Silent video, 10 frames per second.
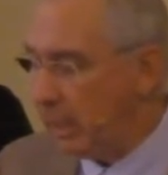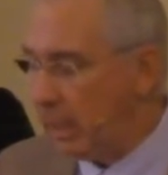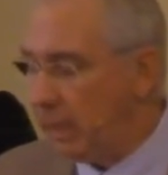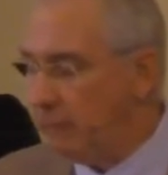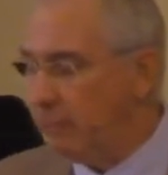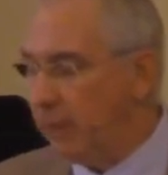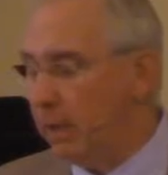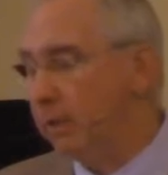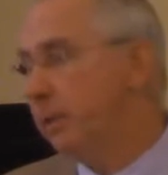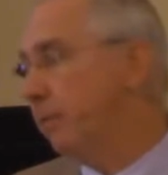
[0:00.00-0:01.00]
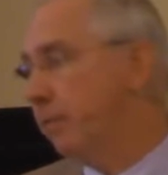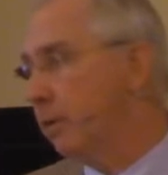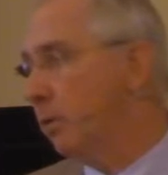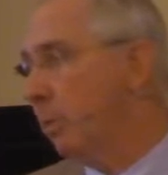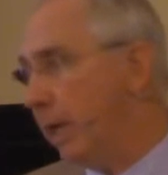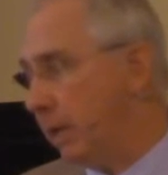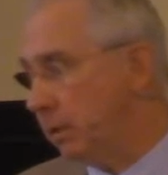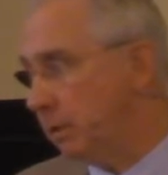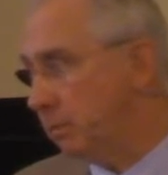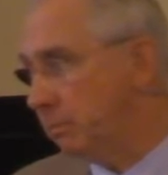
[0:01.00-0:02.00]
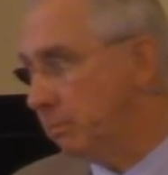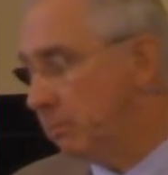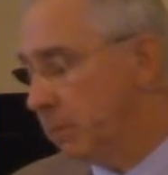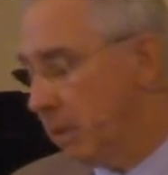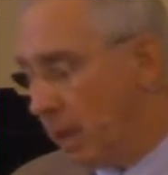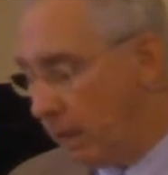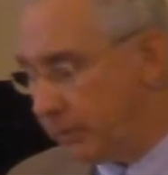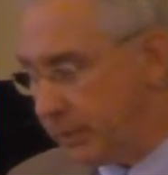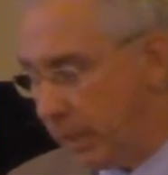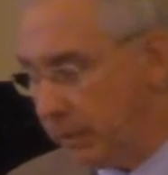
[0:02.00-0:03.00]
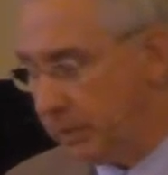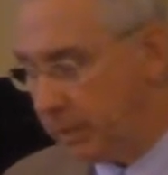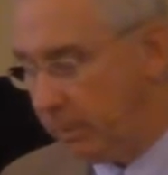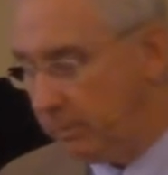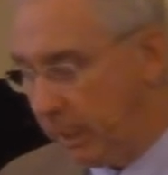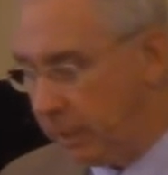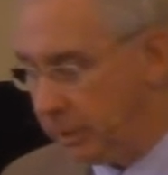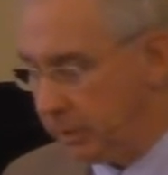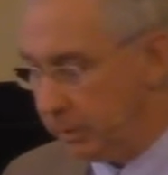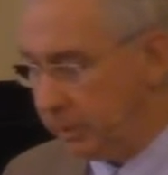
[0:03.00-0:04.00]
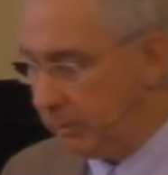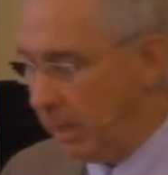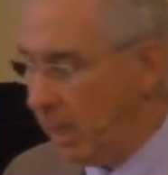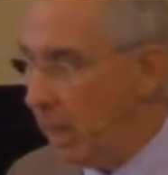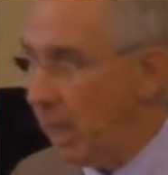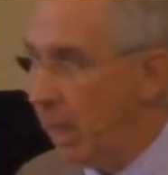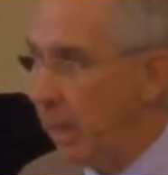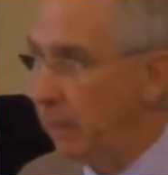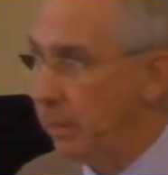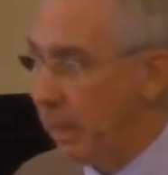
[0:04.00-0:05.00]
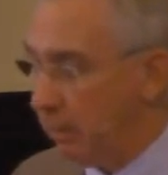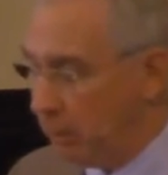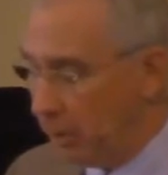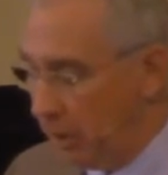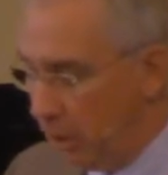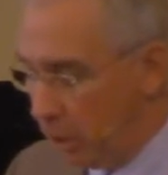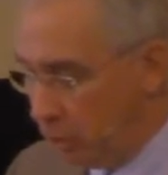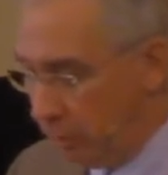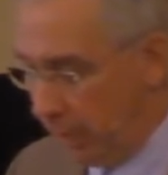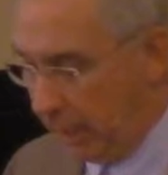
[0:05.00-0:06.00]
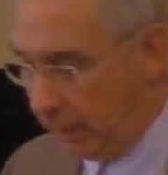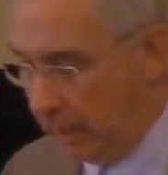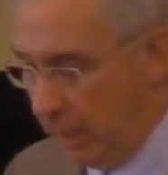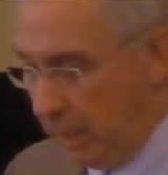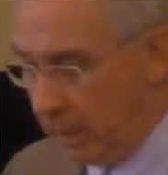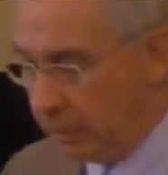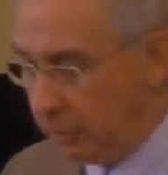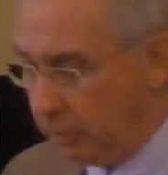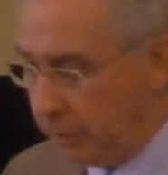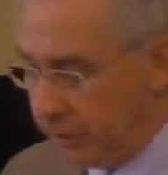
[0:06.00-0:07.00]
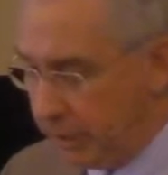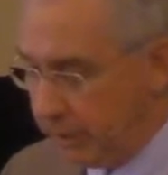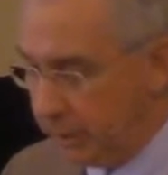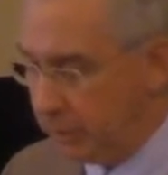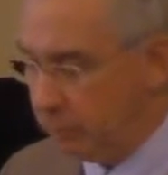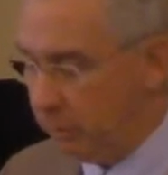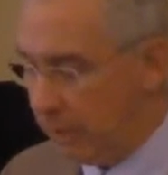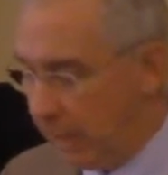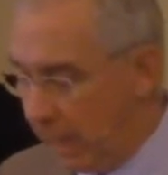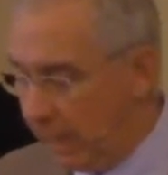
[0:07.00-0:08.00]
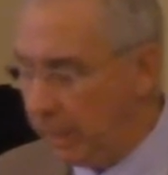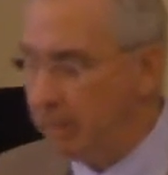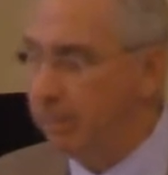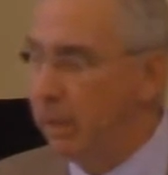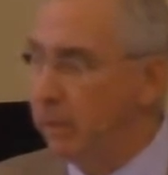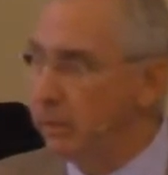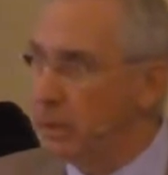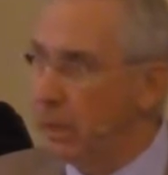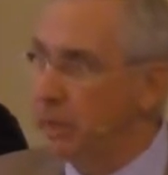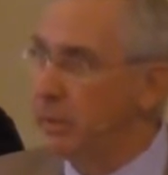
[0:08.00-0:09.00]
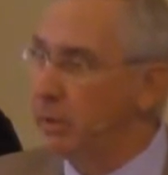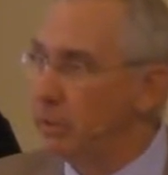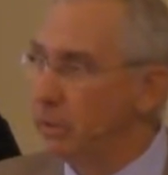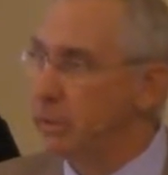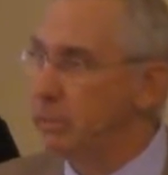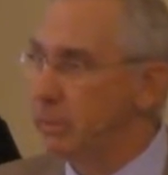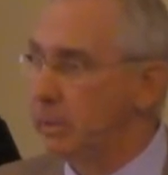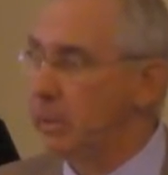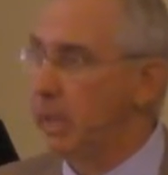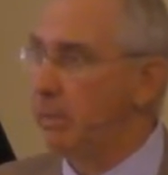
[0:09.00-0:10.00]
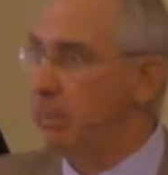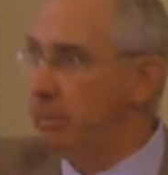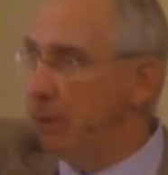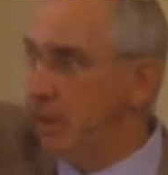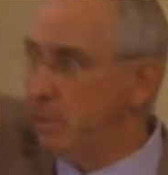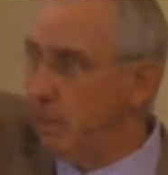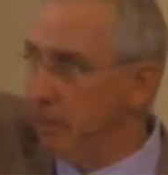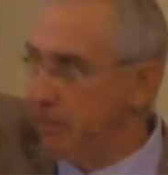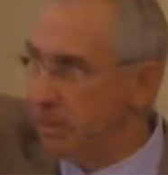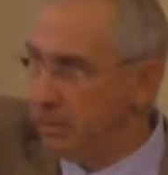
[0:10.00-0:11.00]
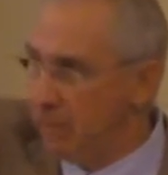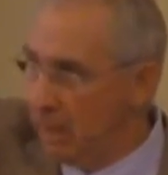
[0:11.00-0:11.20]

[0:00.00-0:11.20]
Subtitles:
he felt the full weight of Satan's temptations. They were great. And so Jesus relied upon God, the Holy Spirit, to help. Remember at his baptism,